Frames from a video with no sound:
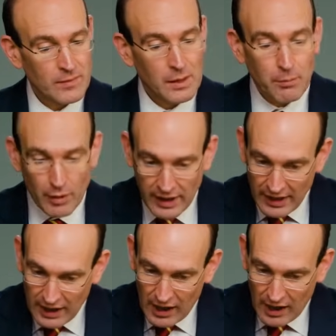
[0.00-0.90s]

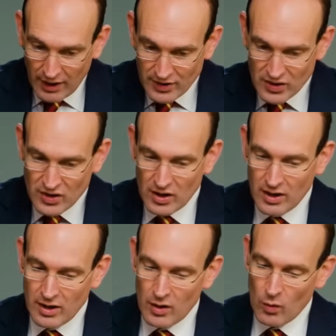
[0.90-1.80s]
bringing us
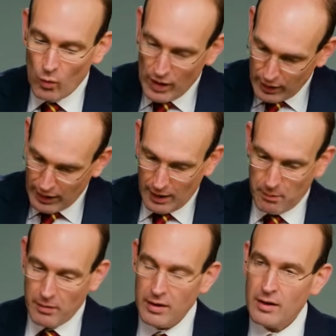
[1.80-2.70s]
with
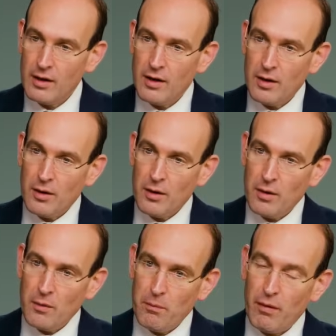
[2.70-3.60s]
him
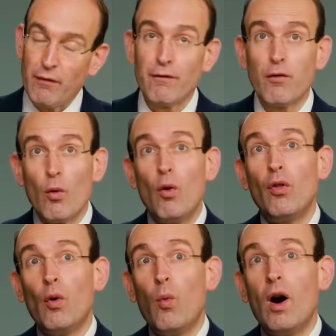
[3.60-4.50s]
before
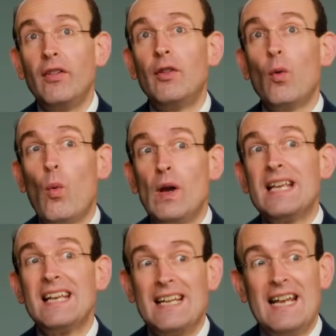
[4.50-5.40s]
the one that we
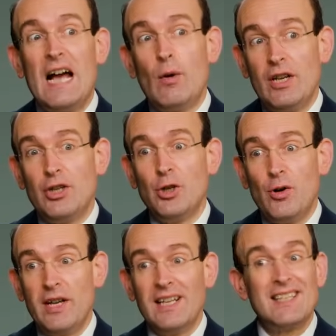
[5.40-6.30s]
can now
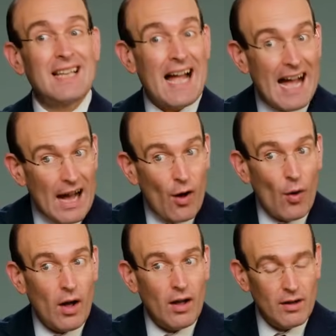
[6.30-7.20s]
enjoy as
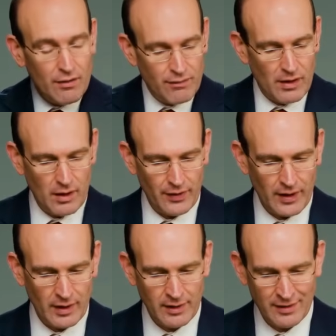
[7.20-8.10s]
our
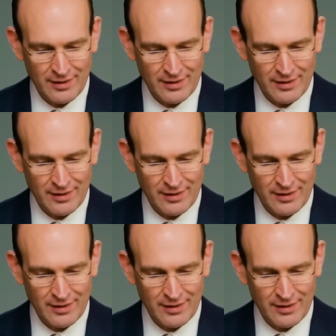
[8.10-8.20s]
Father.